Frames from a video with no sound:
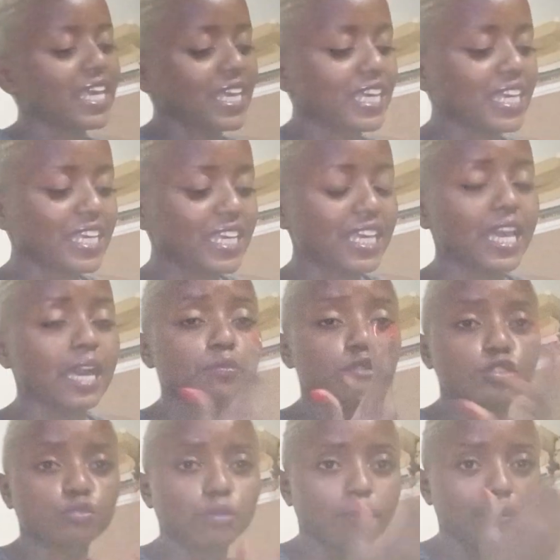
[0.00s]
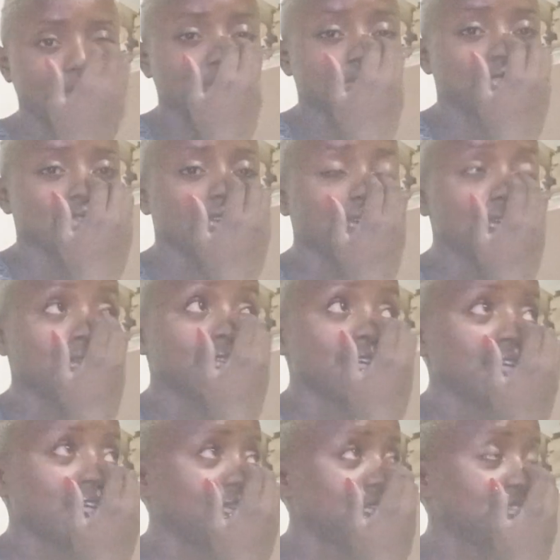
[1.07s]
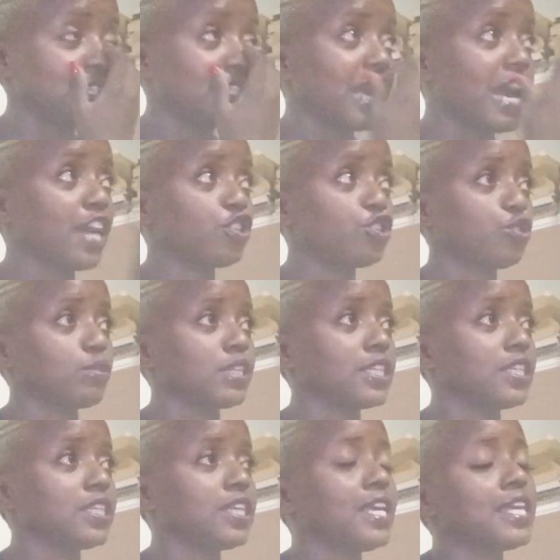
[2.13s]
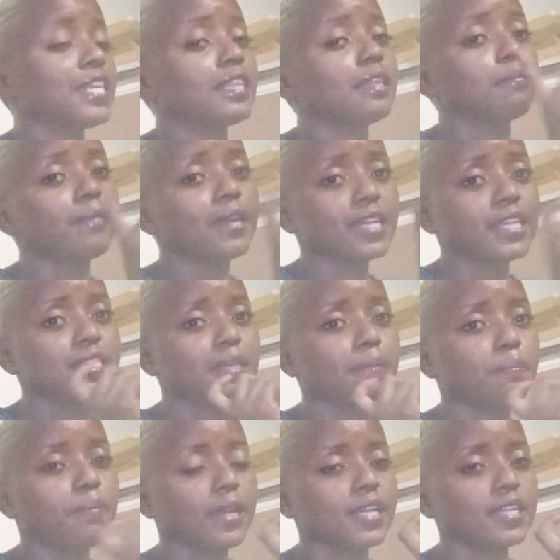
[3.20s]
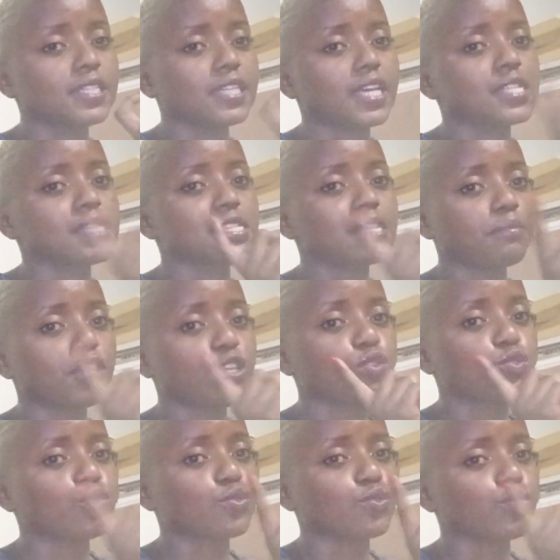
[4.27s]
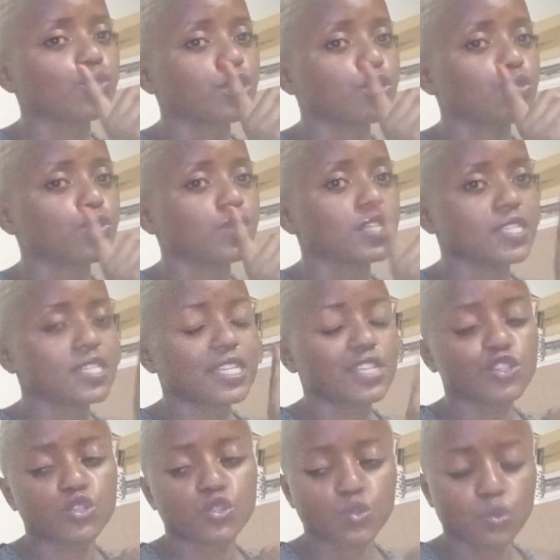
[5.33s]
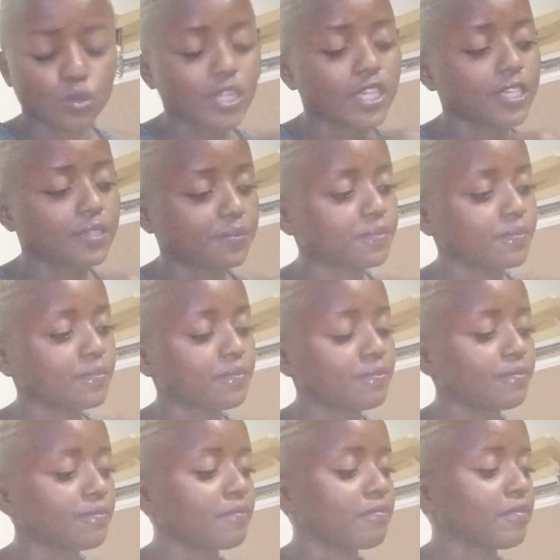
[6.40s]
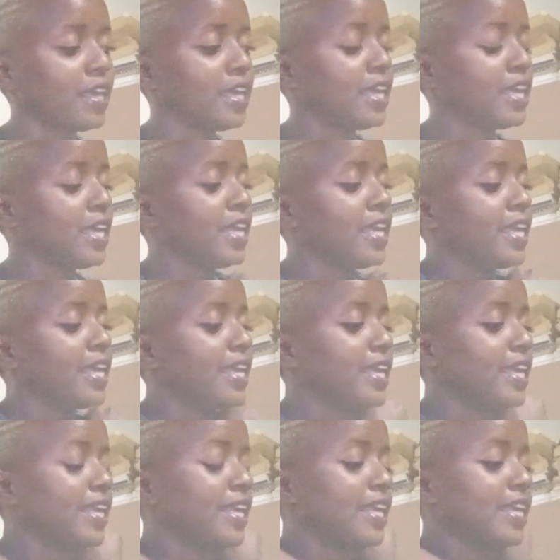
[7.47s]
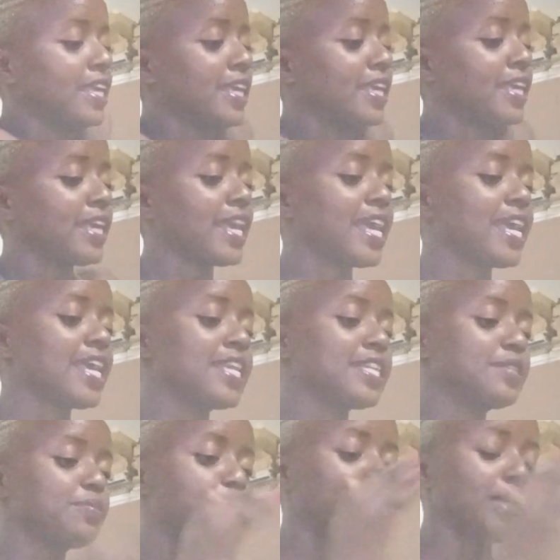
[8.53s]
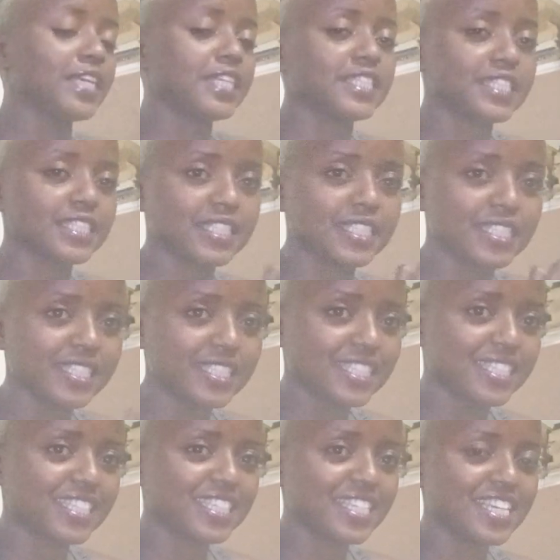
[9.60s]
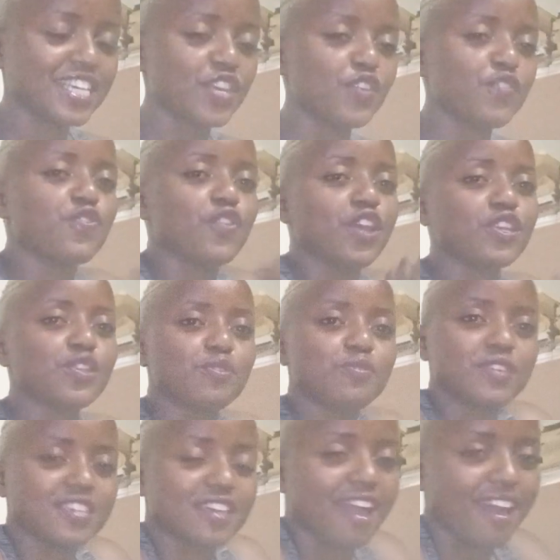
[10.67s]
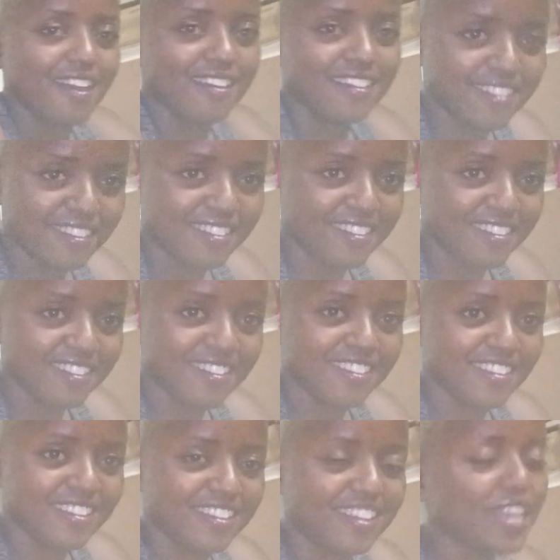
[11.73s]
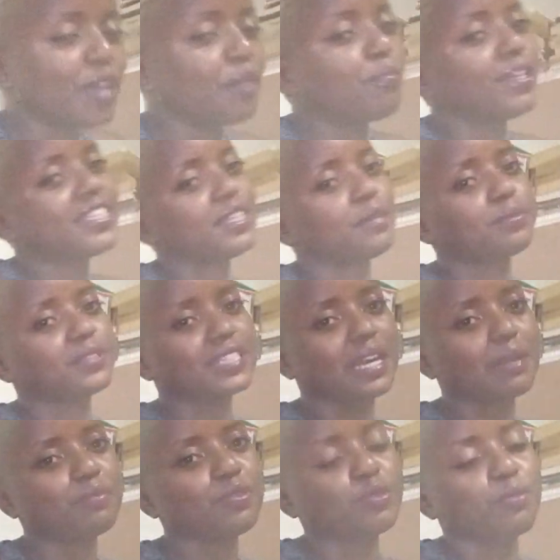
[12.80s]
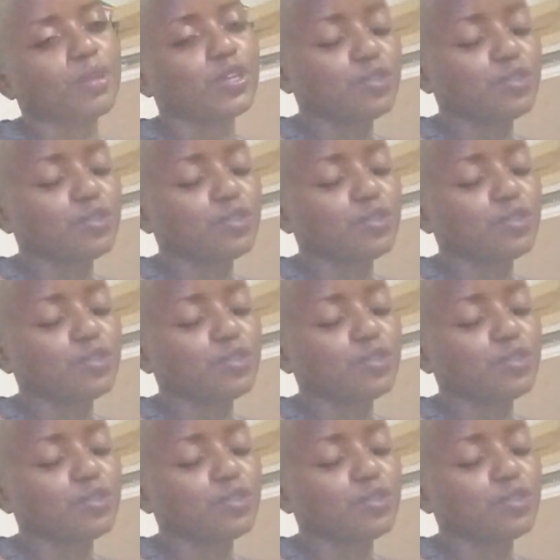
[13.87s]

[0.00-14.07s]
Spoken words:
I'm also a marketer. And actually, the marketing part has something to do with today's story. And please, if you are new here, please subscribe to my